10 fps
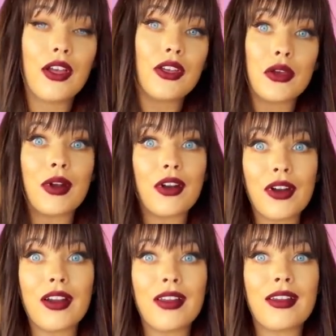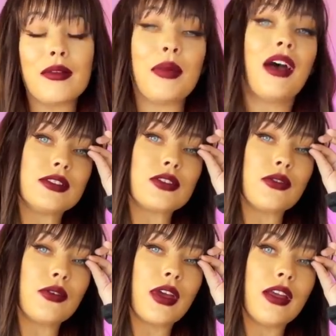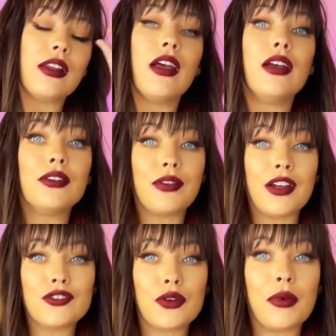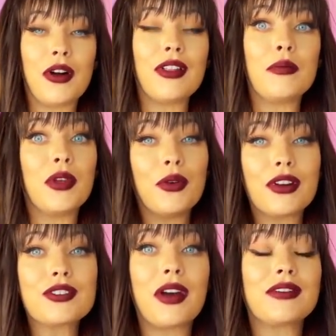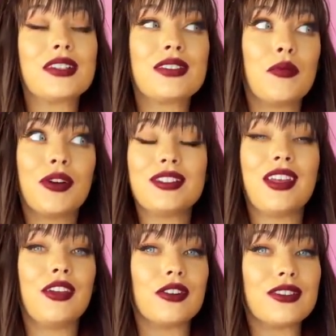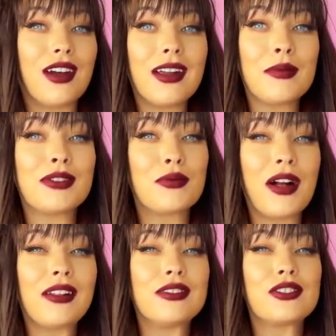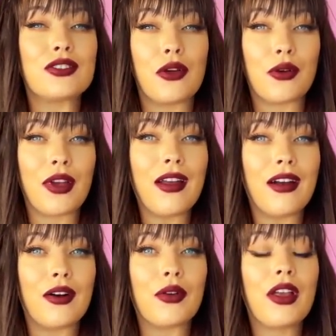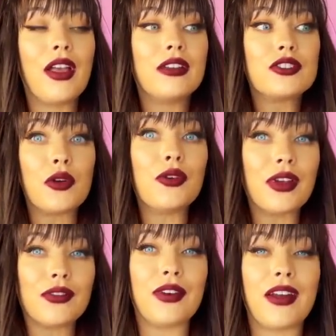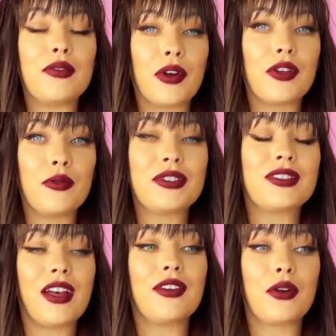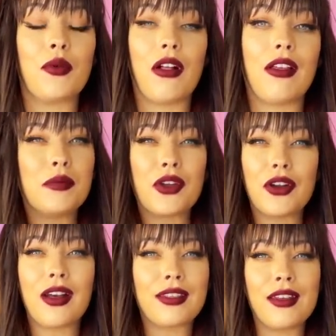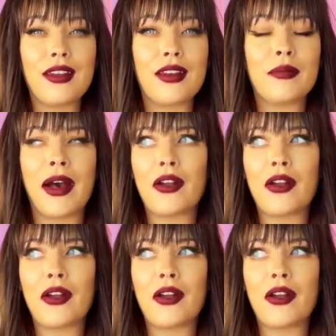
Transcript: you want to hurry and get back so you can find your wallet, but you also have to somewhat take your time as well and slow down so you can find where you set your wallet. But you're not thinking about,